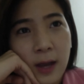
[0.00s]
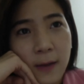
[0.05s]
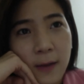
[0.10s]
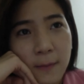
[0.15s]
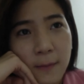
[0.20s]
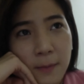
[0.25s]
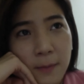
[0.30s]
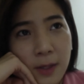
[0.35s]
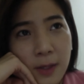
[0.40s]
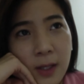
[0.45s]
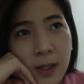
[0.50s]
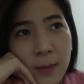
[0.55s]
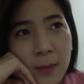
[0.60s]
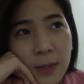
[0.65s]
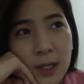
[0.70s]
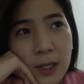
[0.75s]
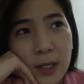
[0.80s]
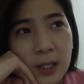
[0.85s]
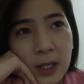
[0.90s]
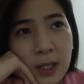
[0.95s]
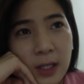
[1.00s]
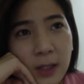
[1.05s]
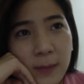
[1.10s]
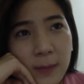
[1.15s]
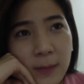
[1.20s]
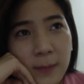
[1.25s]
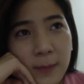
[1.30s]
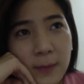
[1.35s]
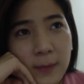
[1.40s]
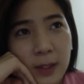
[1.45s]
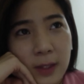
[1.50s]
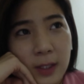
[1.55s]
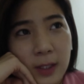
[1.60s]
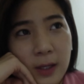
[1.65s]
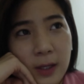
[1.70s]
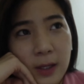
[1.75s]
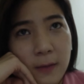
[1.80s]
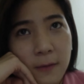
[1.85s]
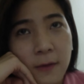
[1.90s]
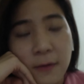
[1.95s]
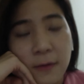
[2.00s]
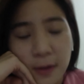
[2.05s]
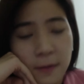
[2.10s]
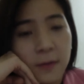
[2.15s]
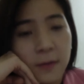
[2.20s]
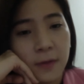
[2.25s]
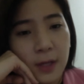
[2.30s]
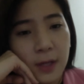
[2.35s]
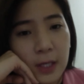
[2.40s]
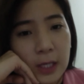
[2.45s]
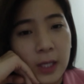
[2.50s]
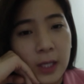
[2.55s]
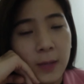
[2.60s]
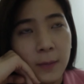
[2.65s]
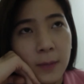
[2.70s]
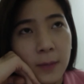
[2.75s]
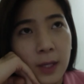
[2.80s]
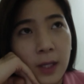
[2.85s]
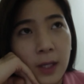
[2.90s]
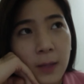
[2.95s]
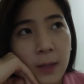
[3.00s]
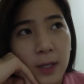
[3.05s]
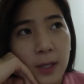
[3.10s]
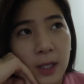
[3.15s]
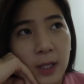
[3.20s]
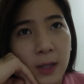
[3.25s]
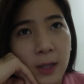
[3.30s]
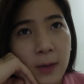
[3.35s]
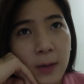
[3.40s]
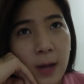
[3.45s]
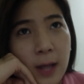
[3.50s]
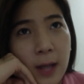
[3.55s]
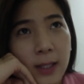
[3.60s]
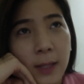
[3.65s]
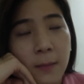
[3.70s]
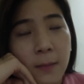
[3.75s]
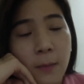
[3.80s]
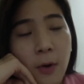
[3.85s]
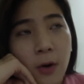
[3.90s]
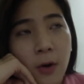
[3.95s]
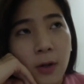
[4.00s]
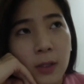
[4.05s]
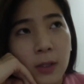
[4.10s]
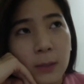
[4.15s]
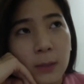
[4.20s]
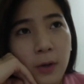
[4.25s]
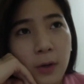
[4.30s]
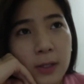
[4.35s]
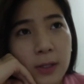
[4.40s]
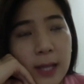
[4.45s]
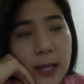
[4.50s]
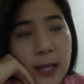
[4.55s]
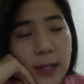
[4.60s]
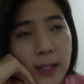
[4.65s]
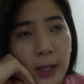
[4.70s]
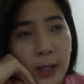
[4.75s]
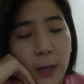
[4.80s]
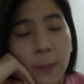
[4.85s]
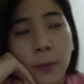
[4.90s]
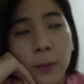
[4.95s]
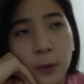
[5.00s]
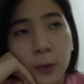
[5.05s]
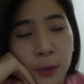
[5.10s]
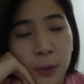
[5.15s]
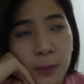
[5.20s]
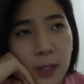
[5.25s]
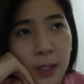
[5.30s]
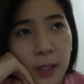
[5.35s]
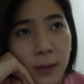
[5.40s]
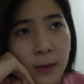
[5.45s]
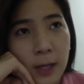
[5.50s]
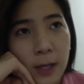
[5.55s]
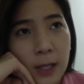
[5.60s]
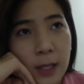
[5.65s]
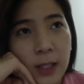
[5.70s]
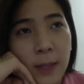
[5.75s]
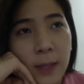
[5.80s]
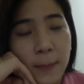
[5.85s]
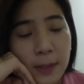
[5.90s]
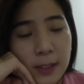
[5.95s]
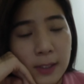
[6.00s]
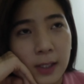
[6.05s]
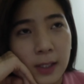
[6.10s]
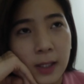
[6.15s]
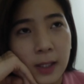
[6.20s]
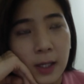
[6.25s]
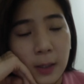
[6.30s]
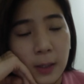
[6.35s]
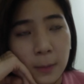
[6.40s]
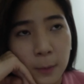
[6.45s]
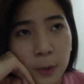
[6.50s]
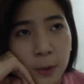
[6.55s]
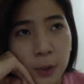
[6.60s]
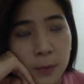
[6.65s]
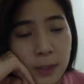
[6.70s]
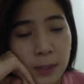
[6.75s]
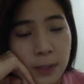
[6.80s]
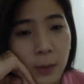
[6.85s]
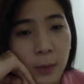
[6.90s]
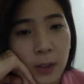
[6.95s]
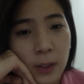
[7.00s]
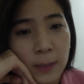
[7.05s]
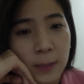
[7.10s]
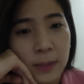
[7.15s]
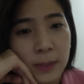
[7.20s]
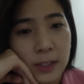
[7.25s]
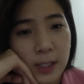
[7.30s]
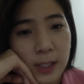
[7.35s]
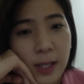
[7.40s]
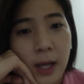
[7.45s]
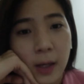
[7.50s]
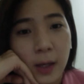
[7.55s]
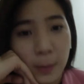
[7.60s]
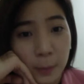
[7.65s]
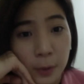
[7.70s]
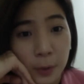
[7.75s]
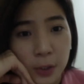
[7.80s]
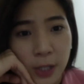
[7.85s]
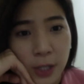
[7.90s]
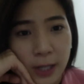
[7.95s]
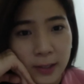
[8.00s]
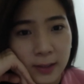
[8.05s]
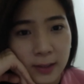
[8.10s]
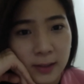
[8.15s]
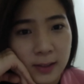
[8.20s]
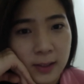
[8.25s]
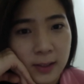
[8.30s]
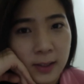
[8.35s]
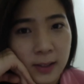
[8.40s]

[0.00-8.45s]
Or is it 50-50? 50-50. In the beginning, I think more is like they approach me. 80% they approach me, 20% I approach others.